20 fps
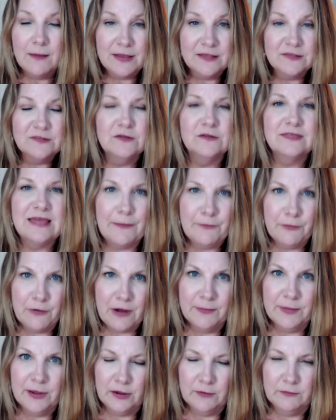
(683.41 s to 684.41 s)
um, and took that
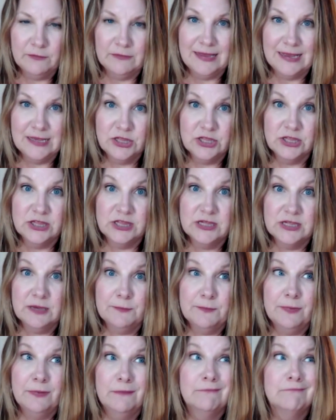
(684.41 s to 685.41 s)
primary relationship